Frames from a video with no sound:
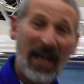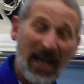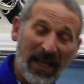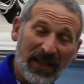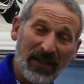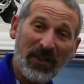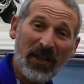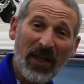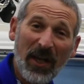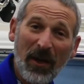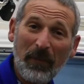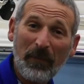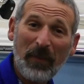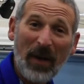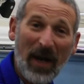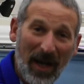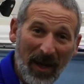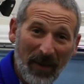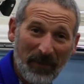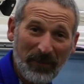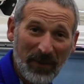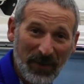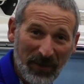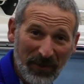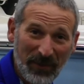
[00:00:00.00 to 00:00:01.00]
And you know how
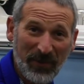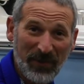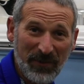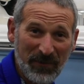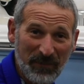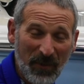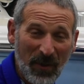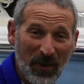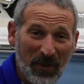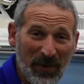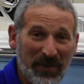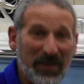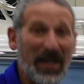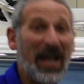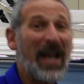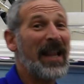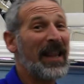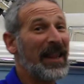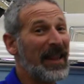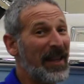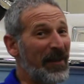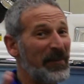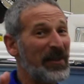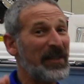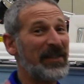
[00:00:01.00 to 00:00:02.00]
popular this boat
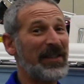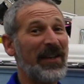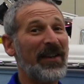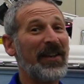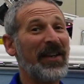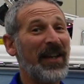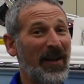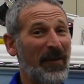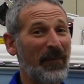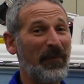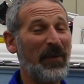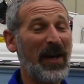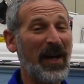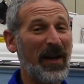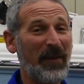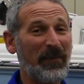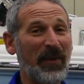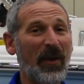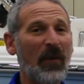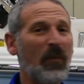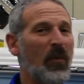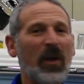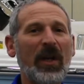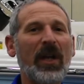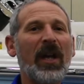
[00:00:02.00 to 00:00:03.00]
is? Let me tell you how
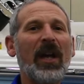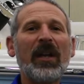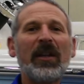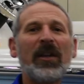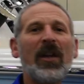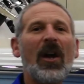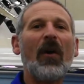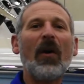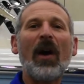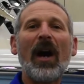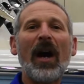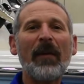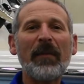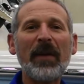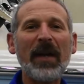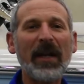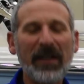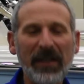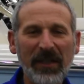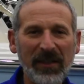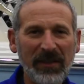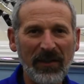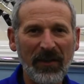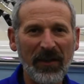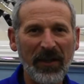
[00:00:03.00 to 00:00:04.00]
popular. No, I'm not
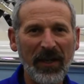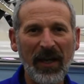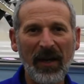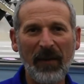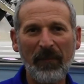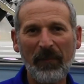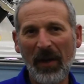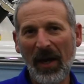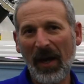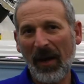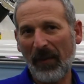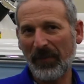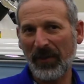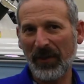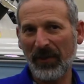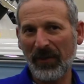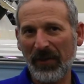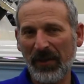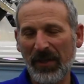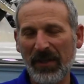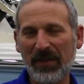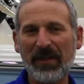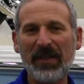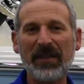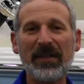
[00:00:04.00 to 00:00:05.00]
going to tell you how
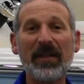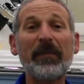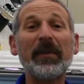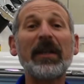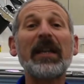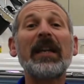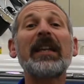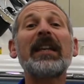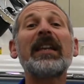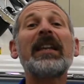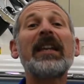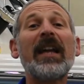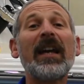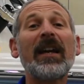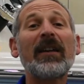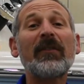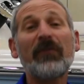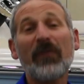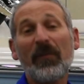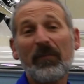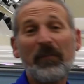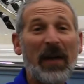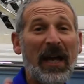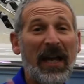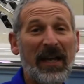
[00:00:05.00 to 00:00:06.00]
popular this is. Let me get Nick
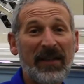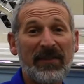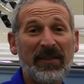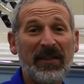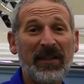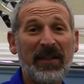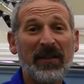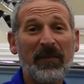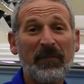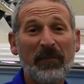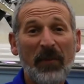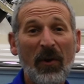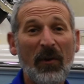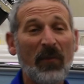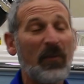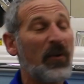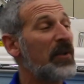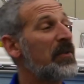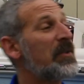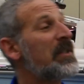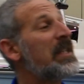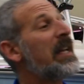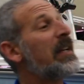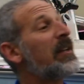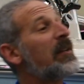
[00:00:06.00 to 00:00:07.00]
from Pasadena
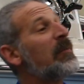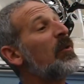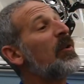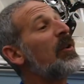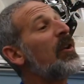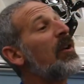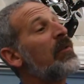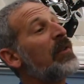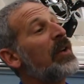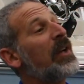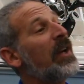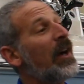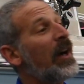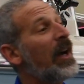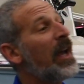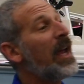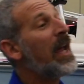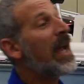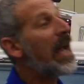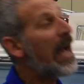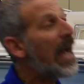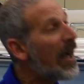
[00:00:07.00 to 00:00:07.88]
Boatworks. Nick, come on over here.